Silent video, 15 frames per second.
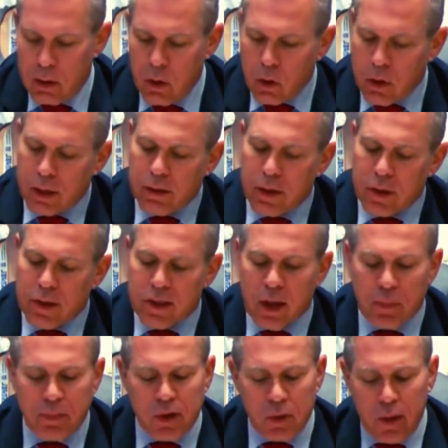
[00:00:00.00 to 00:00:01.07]
Look at their
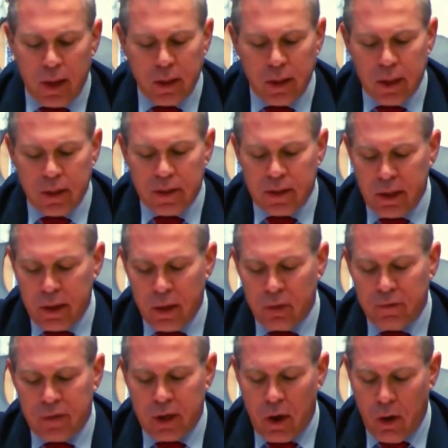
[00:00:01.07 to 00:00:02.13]
subterranean city
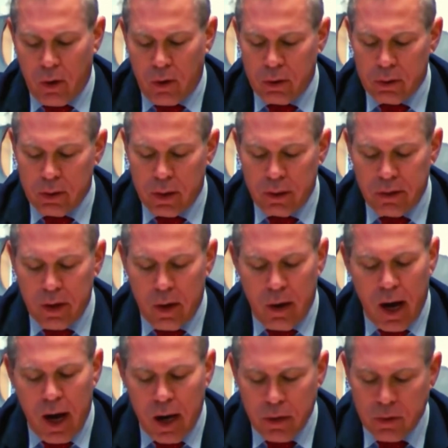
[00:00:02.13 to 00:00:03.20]
of terror and
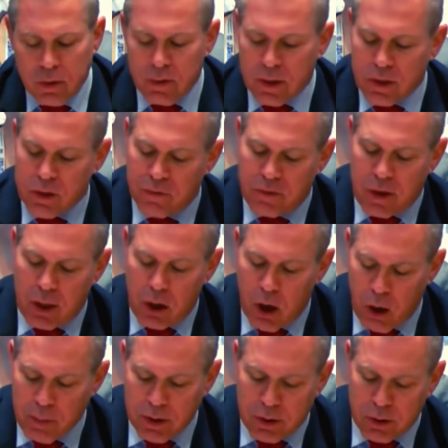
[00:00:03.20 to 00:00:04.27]
their hundreds of
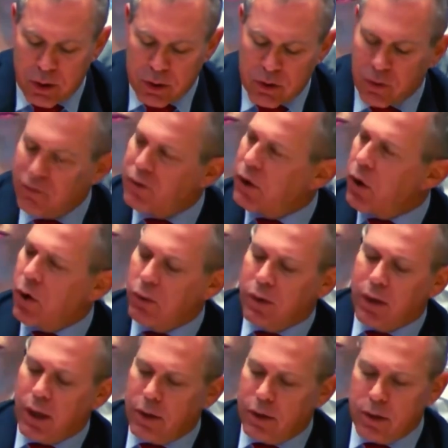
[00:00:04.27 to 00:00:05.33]
kilometers of terror
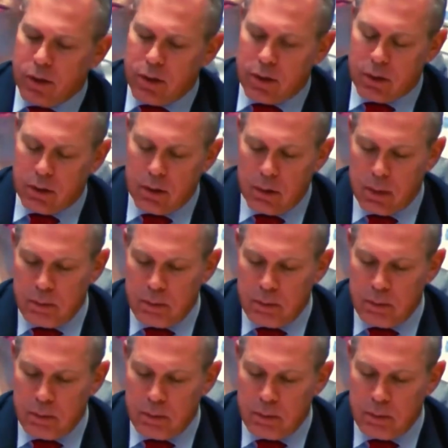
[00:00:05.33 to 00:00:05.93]
tunnels,